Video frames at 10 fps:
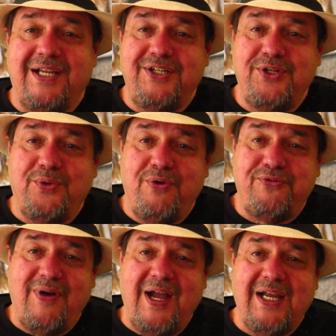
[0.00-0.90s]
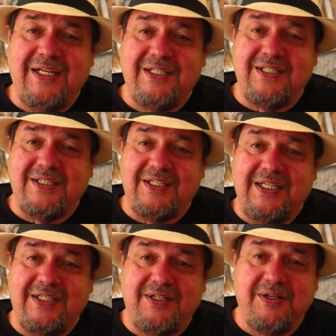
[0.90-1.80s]
And you will find
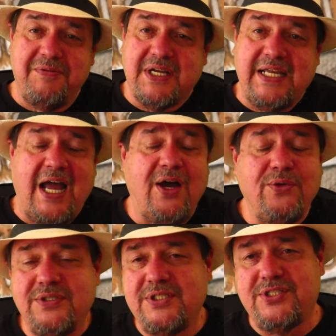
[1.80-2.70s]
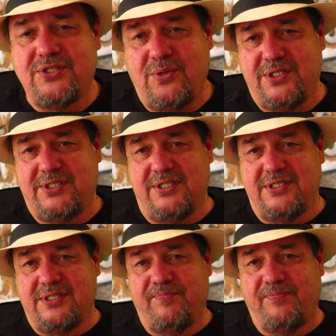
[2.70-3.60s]
in countless
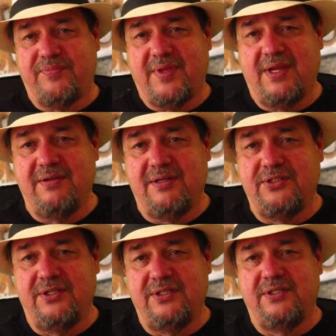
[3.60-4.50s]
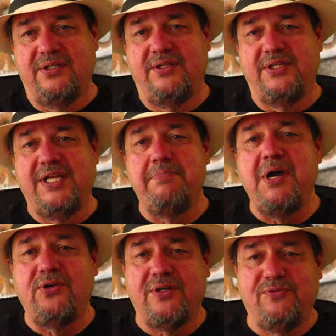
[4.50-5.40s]
sources the
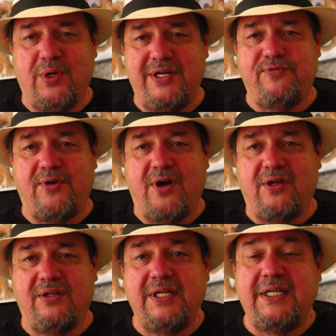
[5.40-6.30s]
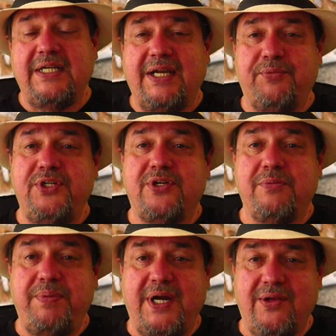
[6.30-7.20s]
amount of rainfall. And when you
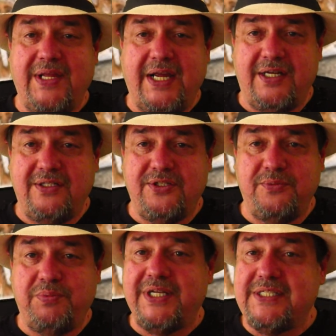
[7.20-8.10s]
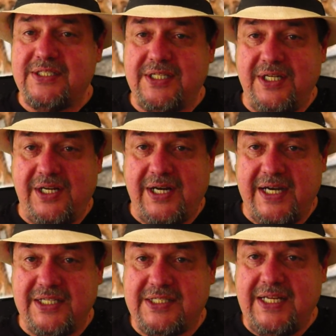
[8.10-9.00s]
compare that to places in the
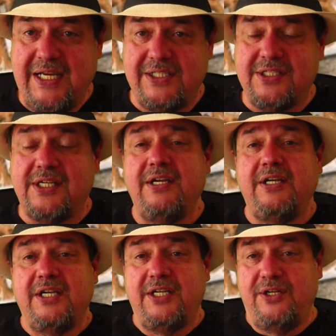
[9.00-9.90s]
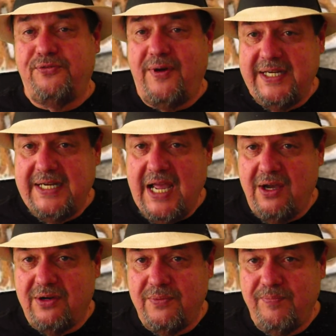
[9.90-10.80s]
United States, you find
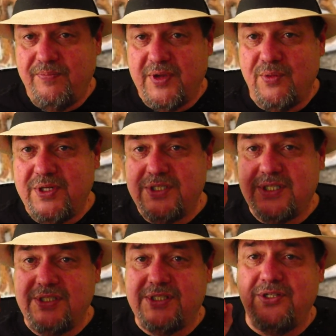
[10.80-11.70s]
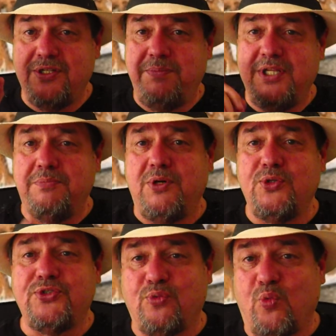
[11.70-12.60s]
out what is considered to be the
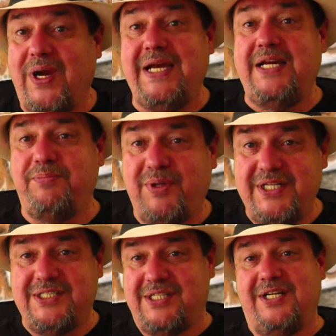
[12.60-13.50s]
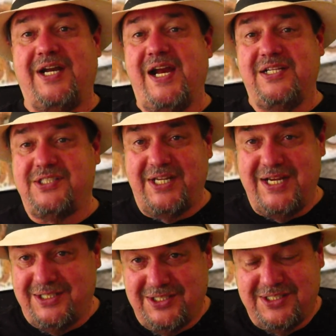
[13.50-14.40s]
most rainy place in the United
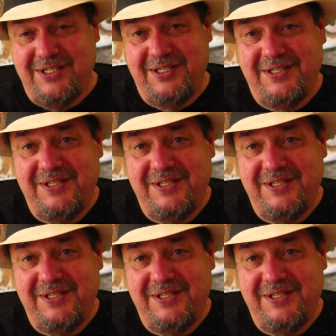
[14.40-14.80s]
States.